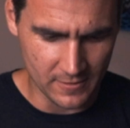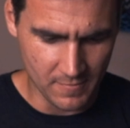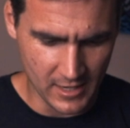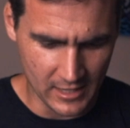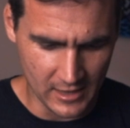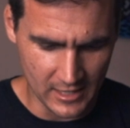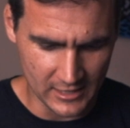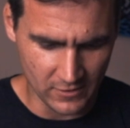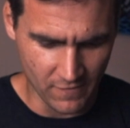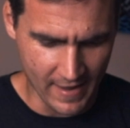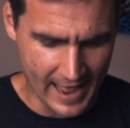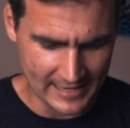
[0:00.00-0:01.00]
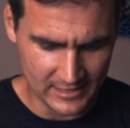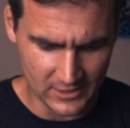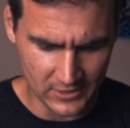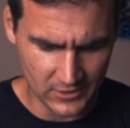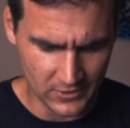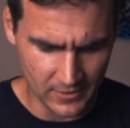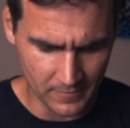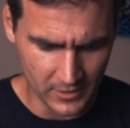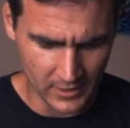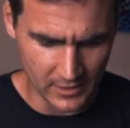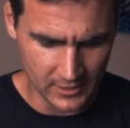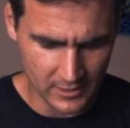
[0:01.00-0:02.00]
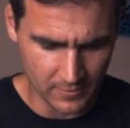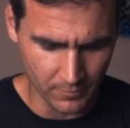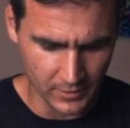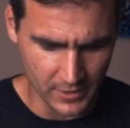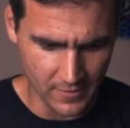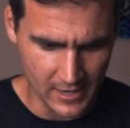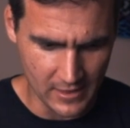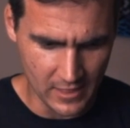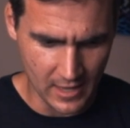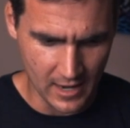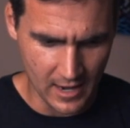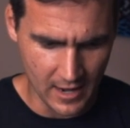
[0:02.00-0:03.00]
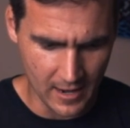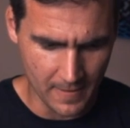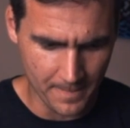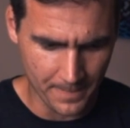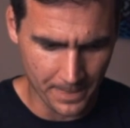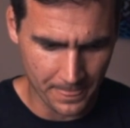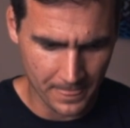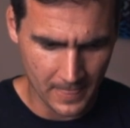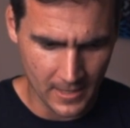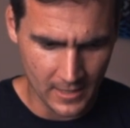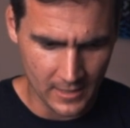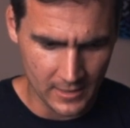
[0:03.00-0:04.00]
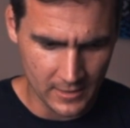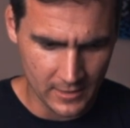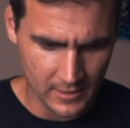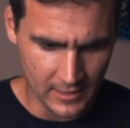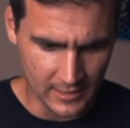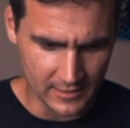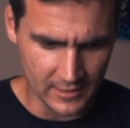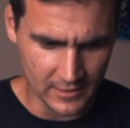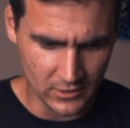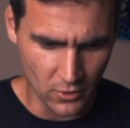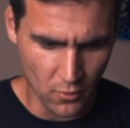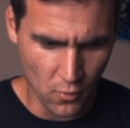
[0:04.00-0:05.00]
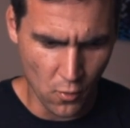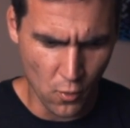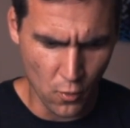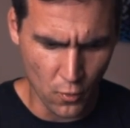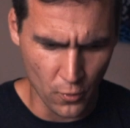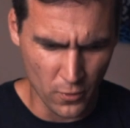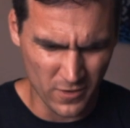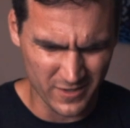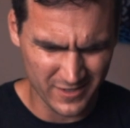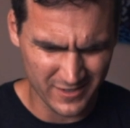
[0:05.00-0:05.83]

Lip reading: make this faster, so I'm gonna split right there. Got this whole